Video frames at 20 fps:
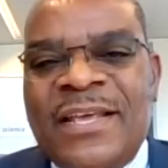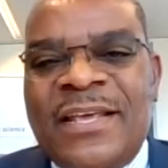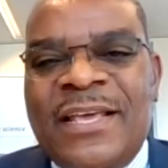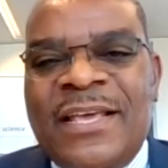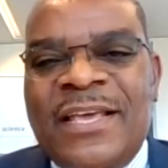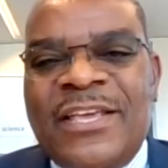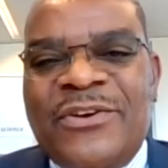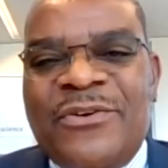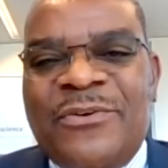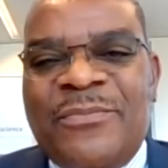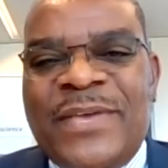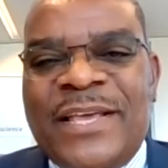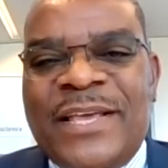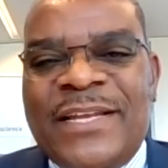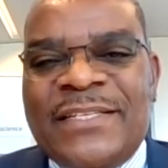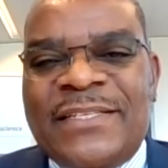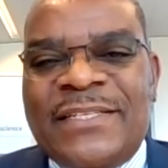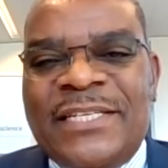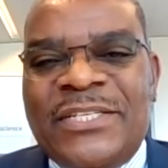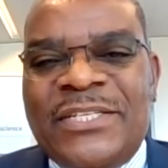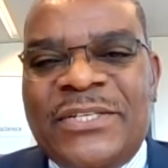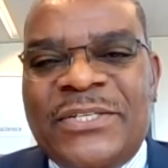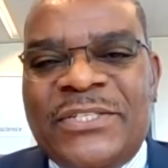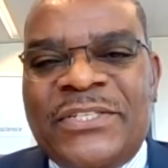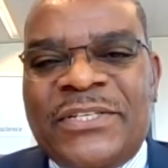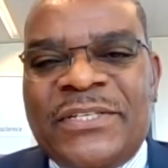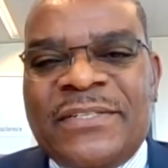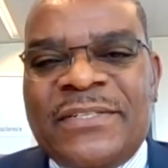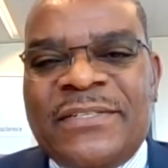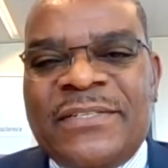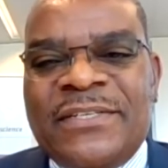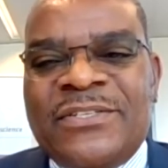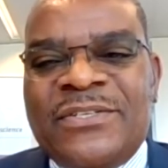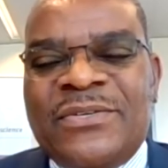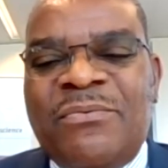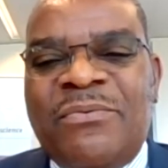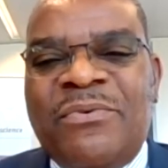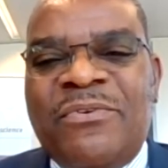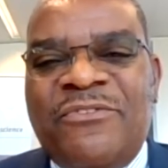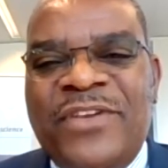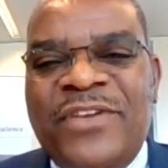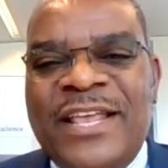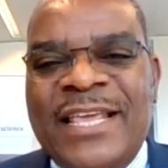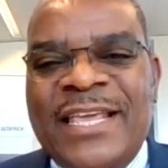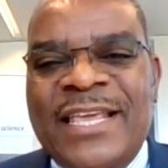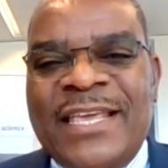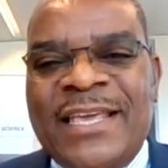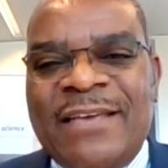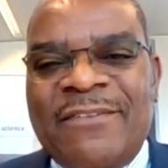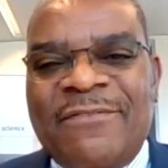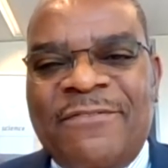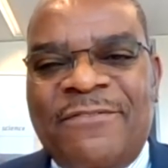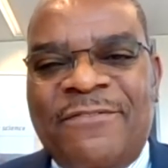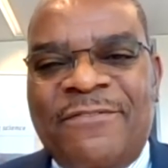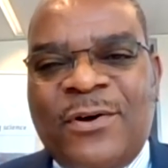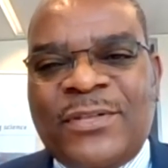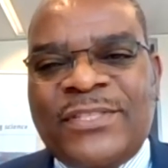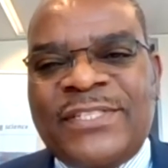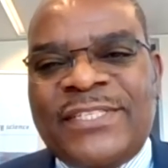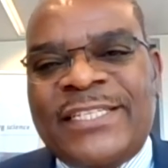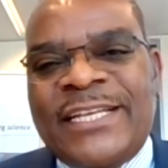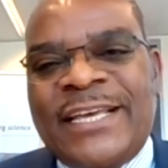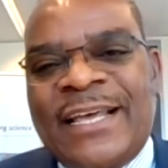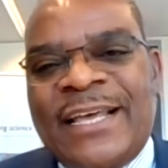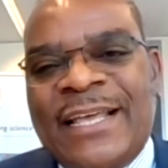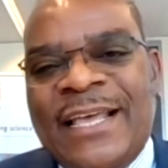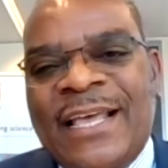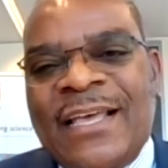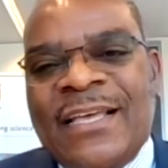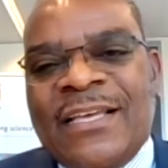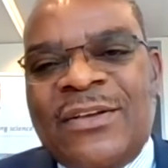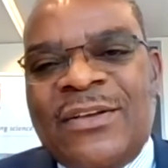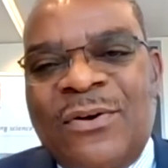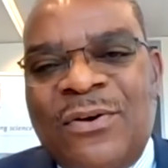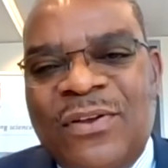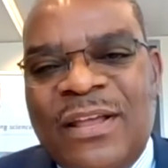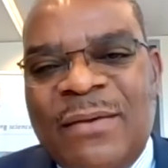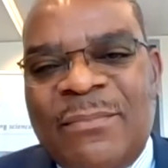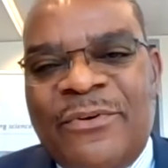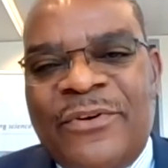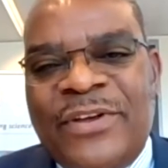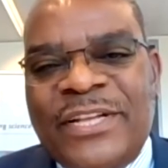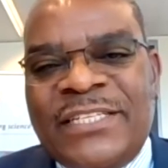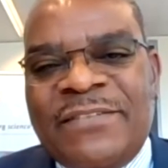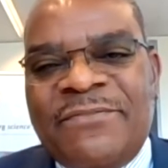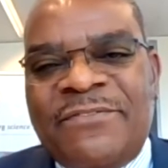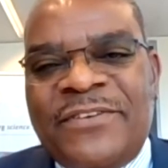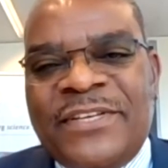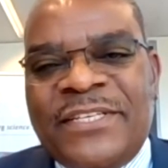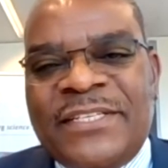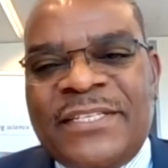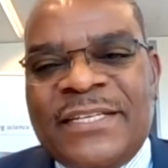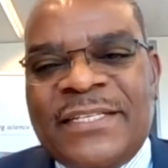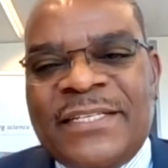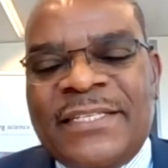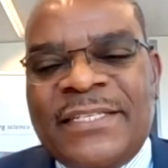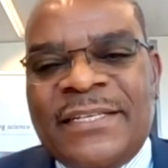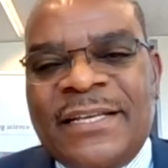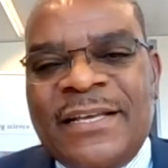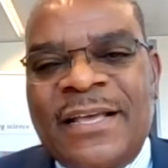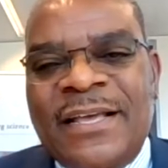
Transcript: European institutions. So we really foster collaborative research.